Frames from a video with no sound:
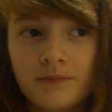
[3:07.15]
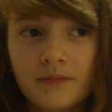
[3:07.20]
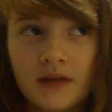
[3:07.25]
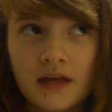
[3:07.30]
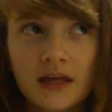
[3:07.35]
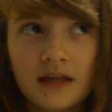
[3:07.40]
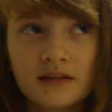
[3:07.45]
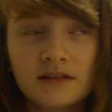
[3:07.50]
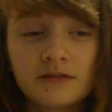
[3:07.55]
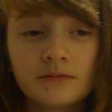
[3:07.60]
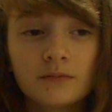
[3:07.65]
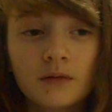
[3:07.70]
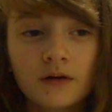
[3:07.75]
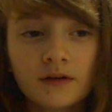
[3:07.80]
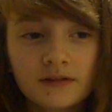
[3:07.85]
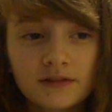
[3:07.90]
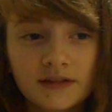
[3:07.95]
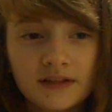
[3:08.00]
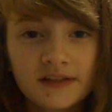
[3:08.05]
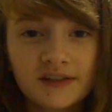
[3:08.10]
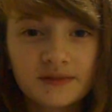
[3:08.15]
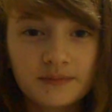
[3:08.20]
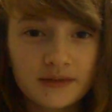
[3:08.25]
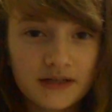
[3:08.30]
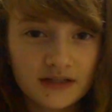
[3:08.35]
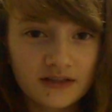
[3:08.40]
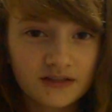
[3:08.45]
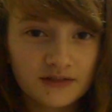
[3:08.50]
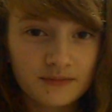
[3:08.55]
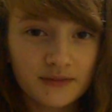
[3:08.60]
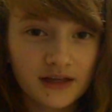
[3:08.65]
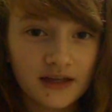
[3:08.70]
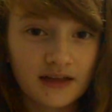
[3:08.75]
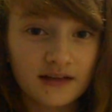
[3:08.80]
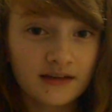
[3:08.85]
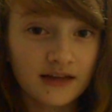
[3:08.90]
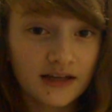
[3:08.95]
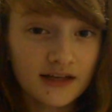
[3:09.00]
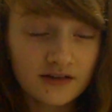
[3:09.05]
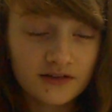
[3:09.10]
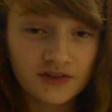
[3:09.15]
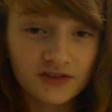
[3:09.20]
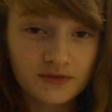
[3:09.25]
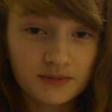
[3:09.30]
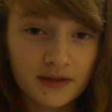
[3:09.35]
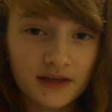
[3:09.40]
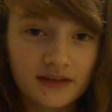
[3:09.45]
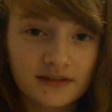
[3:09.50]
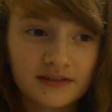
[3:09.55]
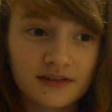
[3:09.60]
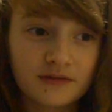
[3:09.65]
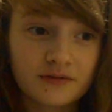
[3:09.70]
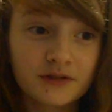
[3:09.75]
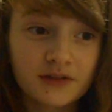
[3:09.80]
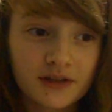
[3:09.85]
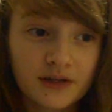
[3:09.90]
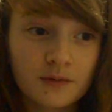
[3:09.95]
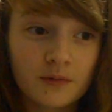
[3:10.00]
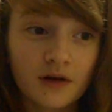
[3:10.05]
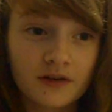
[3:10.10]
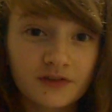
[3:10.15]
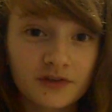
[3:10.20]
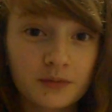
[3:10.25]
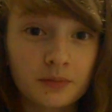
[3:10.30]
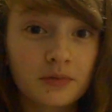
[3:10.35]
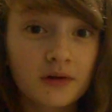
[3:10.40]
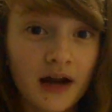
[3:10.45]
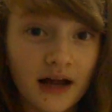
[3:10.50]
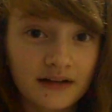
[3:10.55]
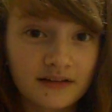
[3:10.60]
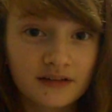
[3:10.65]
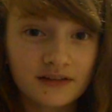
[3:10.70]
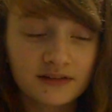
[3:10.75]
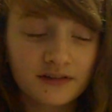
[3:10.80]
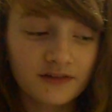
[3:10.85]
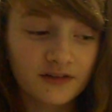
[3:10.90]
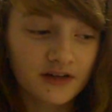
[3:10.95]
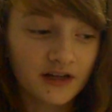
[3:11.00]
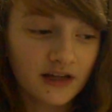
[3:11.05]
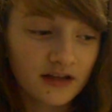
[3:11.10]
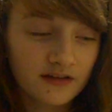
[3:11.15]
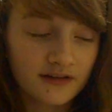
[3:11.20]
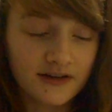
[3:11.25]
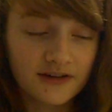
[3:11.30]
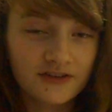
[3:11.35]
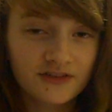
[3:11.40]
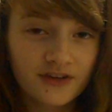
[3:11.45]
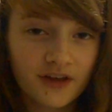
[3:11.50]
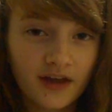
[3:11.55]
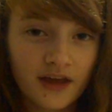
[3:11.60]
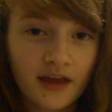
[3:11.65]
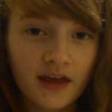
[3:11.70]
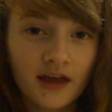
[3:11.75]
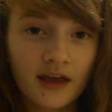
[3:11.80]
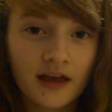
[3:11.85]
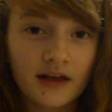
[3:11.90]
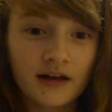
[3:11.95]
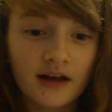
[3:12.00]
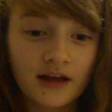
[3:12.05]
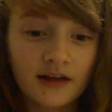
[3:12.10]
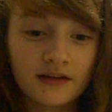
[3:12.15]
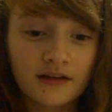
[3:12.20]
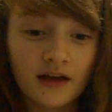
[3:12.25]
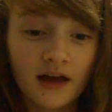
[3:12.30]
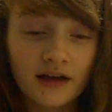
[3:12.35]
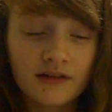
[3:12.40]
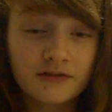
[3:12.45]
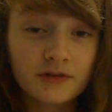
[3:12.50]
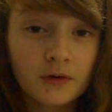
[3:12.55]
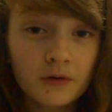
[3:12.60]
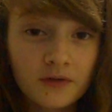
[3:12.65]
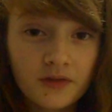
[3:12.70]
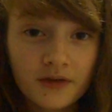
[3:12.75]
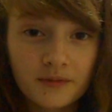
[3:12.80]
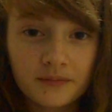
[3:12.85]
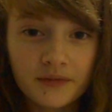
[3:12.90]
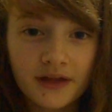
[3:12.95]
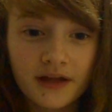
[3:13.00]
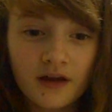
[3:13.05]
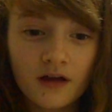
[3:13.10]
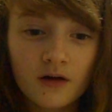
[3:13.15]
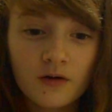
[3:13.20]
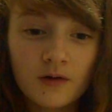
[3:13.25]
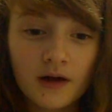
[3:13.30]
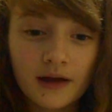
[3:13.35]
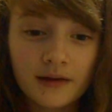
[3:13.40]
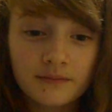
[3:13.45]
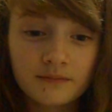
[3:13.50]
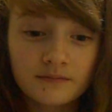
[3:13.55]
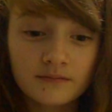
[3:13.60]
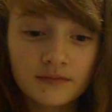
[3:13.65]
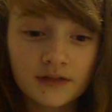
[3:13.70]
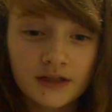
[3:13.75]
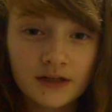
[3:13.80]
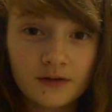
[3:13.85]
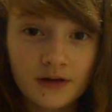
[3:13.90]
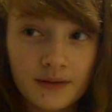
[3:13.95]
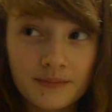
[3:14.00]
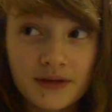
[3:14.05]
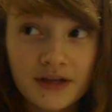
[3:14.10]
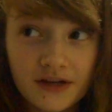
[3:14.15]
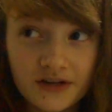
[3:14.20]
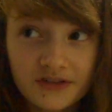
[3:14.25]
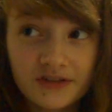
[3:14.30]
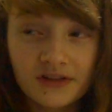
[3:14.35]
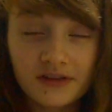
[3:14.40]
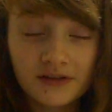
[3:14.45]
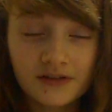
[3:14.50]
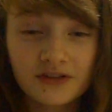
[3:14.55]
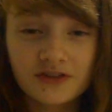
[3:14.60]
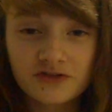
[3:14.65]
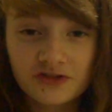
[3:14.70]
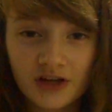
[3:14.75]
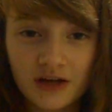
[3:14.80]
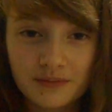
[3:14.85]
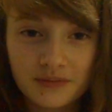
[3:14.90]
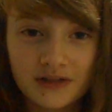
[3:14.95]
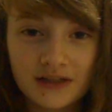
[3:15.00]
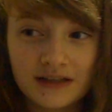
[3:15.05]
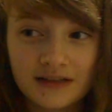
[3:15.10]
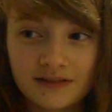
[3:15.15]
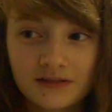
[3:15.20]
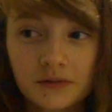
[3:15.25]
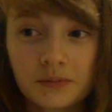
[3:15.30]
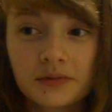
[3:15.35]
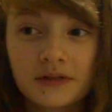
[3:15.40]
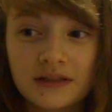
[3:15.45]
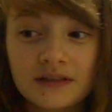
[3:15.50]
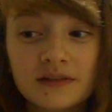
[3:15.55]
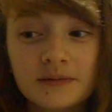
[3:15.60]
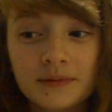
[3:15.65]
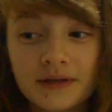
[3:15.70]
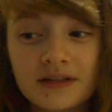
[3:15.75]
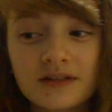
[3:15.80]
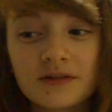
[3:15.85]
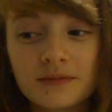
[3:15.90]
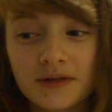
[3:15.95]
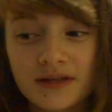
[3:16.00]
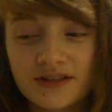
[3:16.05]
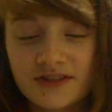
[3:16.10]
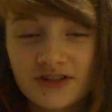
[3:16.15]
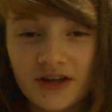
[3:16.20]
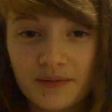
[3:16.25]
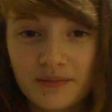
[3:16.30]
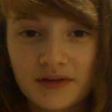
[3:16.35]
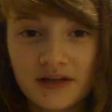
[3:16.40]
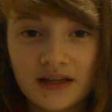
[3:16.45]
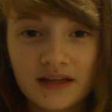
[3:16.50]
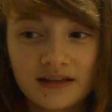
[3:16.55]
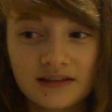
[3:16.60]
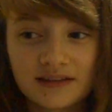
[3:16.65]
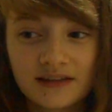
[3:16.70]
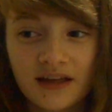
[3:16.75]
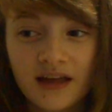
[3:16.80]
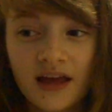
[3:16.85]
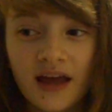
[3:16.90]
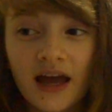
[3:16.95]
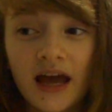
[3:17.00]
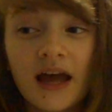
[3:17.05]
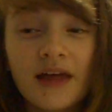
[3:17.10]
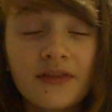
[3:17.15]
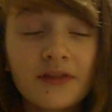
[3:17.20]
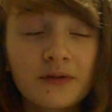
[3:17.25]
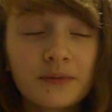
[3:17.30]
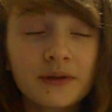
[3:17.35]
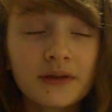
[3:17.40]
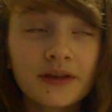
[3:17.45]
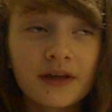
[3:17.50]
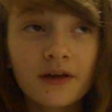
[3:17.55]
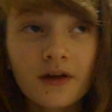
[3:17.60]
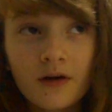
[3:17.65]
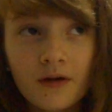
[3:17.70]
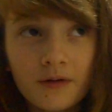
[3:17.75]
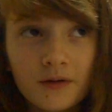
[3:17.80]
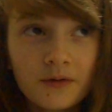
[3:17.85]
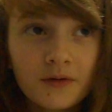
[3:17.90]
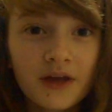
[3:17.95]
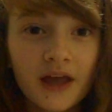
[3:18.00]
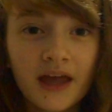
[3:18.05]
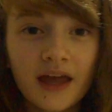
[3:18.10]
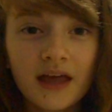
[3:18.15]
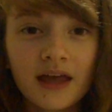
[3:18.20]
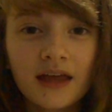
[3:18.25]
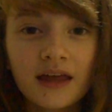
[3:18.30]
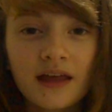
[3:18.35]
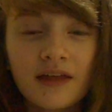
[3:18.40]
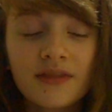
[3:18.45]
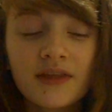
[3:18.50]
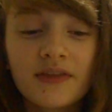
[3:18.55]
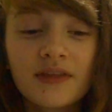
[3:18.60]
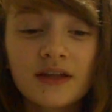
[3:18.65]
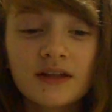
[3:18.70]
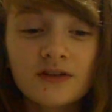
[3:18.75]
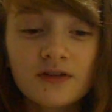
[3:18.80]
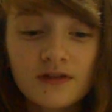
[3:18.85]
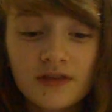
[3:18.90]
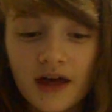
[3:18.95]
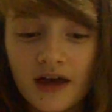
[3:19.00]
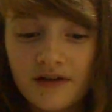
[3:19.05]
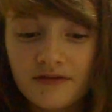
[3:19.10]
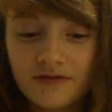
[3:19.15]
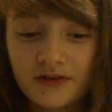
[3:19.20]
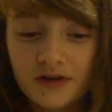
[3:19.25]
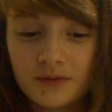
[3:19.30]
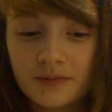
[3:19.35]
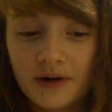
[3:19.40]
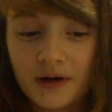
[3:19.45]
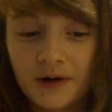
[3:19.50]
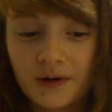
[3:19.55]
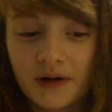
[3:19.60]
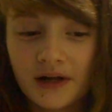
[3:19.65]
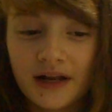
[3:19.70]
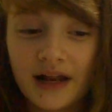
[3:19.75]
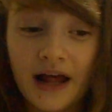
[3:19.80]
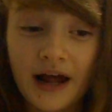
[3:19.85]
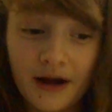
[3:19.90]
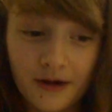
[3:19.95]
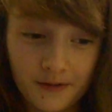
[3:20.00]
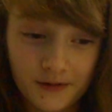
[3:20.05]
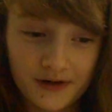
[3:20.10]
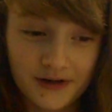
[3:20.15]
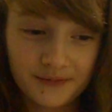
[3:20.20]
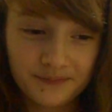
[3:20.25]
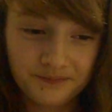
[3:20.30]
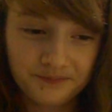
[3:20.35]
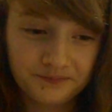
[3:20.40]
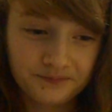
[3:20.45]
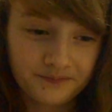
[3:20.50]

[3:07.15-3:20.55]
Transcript: kids mostly speak to me in English because they really want to practice their English. And I've told them, oh, I'm here to learn Japanese, so please speak to me in Japanese. And they'll be like, oh, okay, and then they do that for about an hour.